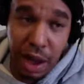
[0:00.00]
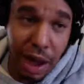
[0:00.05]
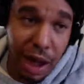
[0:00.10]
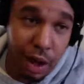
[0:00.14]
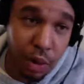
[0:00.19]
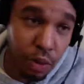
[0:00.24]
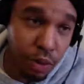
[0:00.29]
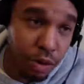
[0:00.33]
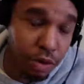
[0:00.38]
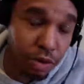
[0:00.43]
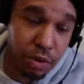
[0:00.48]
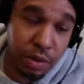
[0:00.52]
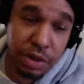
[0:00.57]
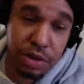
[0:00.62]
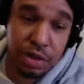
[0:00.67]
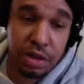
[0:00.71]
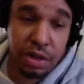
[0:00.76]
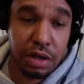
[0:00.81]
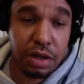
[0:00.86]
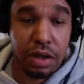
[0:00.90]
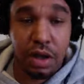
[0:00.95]
I wouldn't
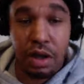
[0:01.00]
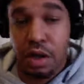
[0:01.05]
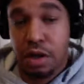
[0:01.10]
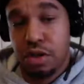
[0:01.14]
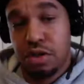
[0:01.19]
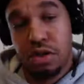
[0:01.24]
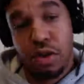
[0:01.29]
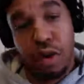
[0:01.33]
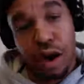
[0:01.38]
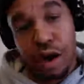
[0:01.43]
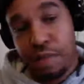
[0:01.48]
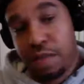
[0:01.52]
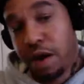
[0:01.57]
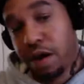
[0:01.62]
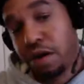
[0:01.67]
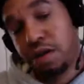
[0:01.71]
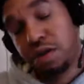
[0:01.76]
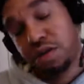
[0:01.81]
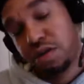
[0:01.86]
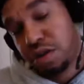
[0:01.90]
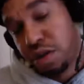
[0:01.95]
risk it, so I'm
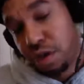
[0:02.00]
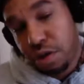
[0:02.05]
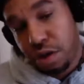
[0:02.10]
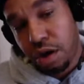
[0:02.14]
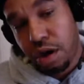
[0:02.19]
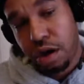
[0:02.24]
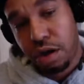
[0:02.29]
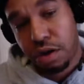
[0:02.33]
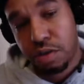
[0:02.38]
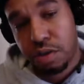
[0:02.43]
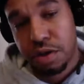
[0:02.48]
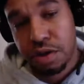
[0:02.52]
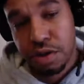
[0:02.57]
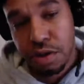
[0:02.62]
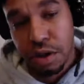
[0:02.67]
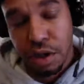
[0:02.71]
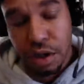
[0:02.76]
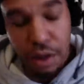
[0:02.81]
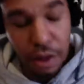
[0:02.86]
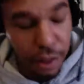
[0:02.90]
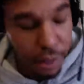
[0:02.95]
not going to tell y'all to risk
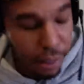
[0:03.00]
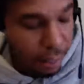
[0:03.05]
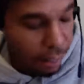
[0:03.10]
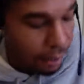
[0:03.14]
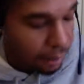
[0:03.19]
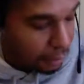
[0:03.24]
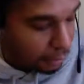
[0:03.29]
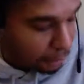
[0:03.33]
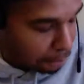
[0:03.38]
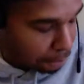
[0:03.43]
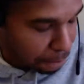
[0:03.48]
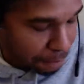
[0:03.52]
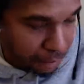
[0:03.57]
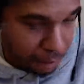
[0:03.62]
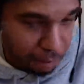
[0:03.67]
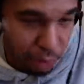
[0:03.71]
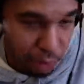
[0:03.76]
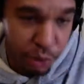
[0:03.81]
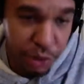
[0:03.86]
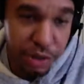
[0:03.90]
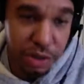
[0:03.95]
it.
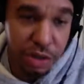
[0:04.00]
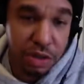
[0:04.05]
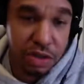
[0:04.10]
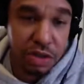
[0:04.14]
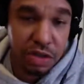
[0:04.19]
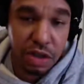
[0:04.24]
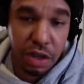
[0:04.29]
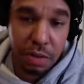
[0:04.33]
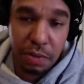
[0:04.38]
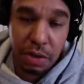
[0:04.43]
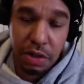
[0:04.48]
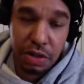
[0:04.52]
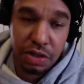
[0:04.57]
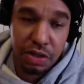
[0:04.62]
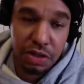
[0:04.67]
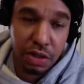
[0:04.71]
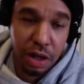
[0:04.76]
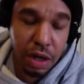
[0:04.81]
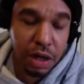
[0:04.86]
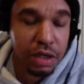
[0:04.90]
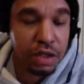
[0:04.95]
But with this
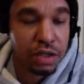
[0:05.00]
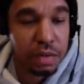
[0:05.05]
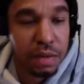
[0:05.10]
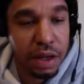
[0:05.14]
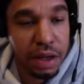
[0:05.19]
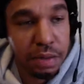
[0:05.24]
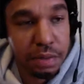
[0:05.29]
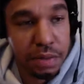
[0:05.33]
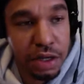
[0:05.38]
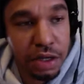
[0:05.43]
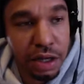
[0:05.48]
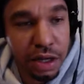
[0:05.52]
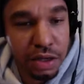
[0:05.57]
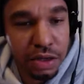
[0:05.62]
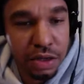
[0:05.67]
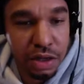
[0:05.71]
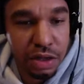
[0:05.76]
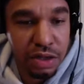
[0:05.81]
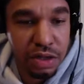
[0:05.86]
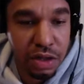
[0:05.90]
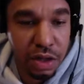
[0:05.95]
stimulus talks, man,
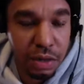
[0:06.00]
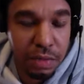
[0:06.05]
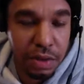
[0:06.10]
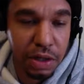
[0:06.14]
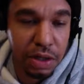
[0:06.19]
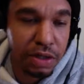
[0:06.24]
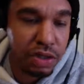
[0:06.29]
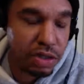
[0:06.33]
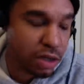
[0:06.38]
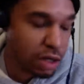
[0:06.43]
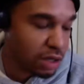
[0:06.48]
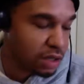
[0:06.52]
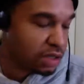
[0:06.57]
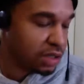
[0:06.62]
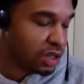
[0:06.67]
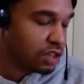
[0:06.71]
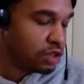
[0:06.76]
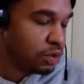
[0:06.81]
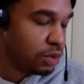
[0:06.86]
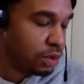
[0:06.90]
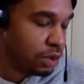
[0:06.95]
because of the stimulus talks,
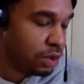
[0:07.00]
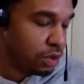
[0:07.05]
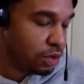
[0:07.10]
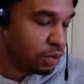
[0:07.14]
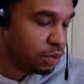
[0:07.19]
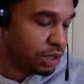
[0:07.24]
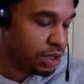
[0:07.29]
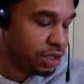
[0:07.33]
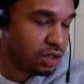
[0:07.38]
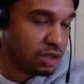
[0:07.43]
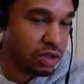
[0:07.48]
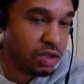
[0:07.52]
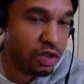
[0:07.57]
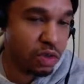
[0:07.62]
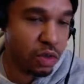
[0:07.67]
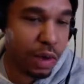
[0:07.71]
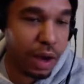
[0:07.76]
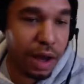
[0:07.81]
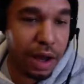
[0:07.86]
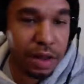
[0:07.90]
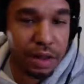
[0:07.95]
that's one of the reasons
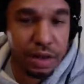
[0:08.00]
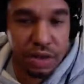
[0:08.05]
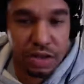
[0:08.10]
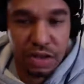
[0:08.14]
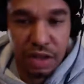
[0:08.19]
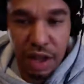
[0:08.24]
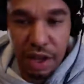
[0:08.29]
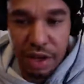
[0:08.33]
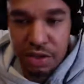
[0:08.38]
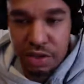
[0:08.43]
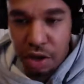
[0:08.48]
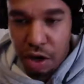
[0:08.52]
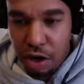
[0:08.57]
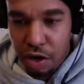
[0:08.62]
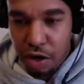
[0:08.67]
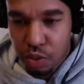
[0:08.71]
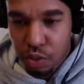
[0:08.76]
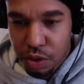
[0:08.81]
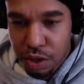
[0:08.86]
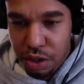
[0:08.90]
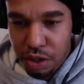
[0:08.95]
why the stocks
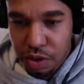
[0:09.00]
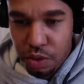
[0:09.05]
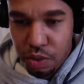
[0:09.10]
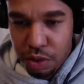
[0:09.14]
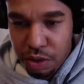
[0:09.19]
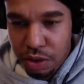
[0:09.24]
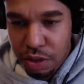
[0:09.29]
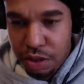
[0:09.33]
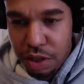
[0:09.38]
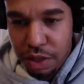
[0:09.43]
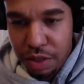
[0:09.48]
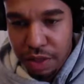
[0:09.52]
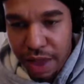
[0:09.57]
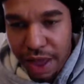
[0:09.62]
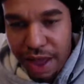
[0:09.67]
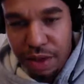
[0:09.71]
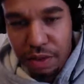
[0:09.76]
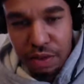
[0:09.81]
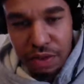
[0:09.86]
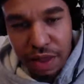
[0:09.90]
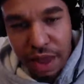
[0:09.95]
aren't really
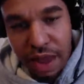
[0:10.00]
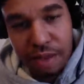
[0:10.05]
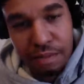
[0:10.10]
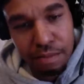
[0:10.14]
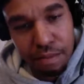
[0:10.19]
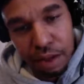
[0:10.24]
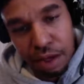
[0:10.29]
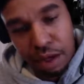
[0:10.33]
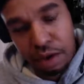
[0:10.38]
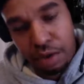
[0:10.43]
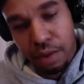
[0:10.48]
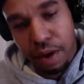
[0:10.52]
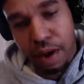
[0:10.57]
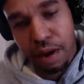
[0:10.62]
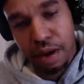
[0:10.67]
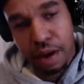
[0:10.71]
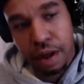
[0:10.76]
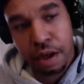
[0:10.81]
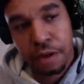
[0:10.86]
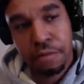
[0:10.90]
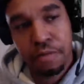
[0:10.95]
that big
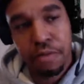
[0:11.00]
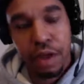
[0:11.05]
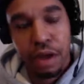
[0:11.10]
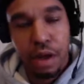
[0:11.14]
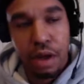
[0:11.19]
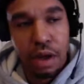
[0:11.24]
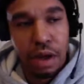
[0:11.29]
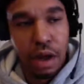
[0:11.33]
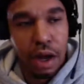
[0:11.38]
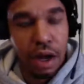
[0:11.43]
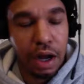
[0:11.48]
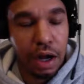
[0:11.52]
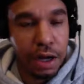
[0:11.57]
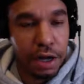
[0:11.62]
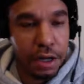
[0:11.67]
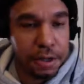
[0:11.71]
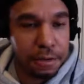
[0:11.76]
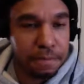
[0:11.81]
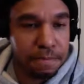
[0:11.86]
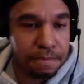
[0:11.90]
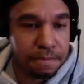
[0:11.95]
right now.
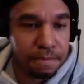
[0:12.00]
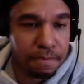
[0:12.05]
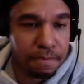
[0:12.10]
Um,